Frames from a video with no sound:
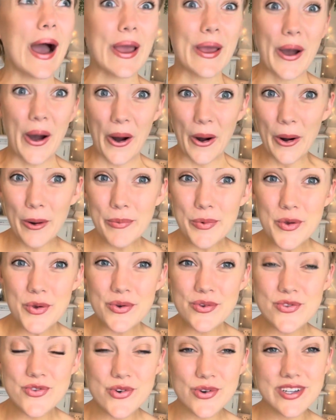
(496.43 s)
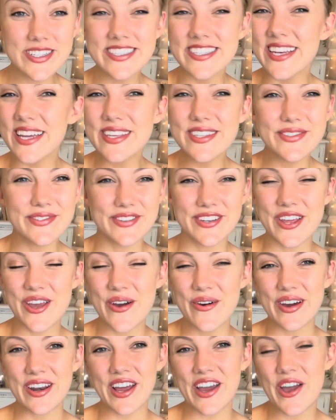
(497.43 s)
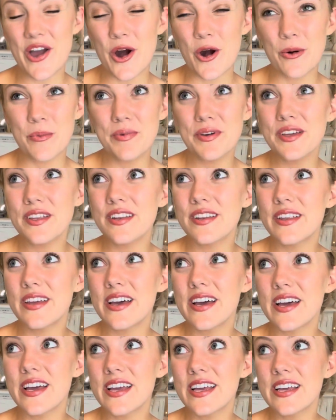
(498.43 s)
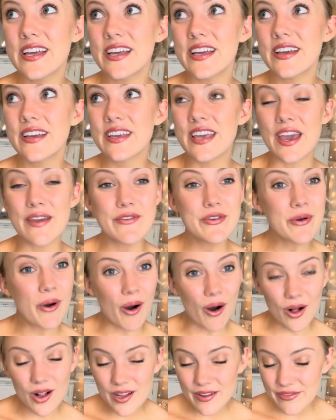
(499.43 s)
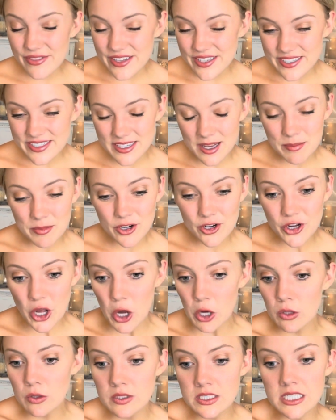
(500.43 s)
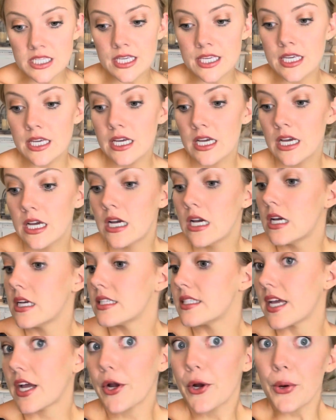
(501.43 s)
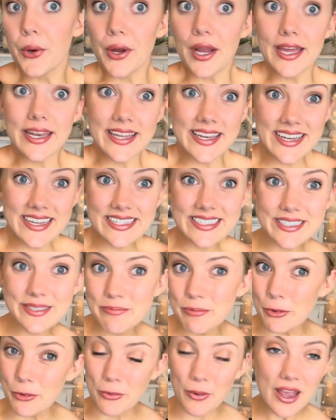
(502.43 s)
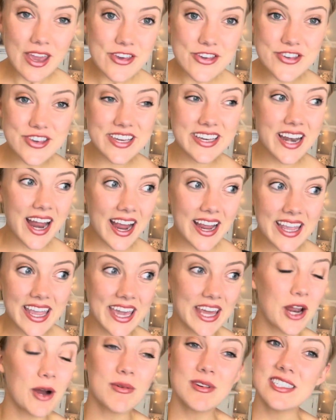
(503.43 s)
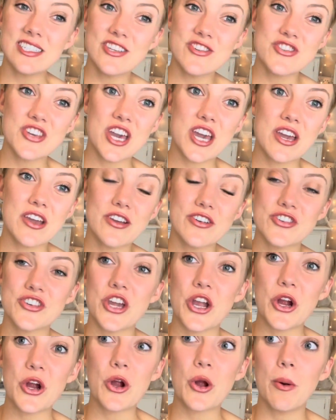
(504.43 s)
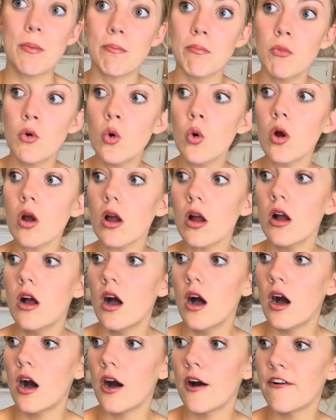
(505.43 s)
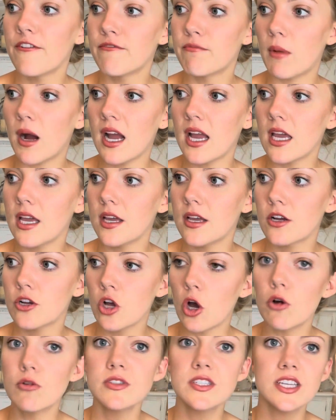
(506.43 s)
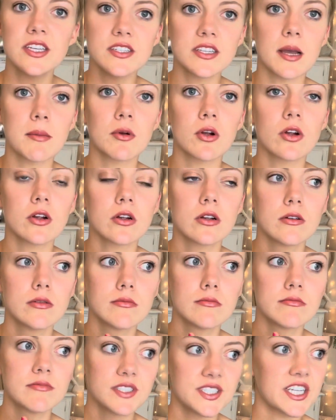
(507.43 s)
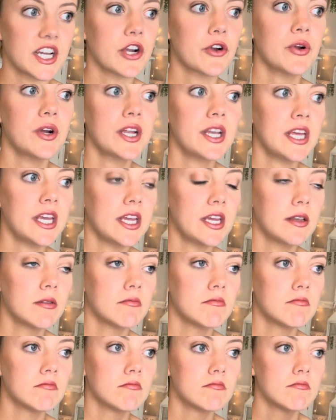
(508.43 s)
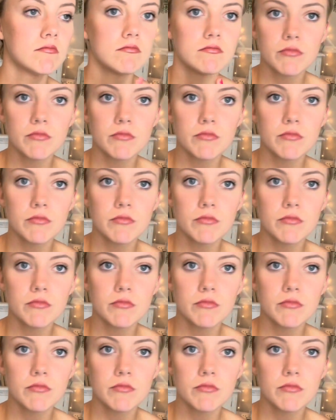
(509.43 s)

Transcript: I hope you enjoyed today's video, and I hope it gave you all of the summer cozy decorating inspiration. I cannot wait to share more of my cozy summer decorating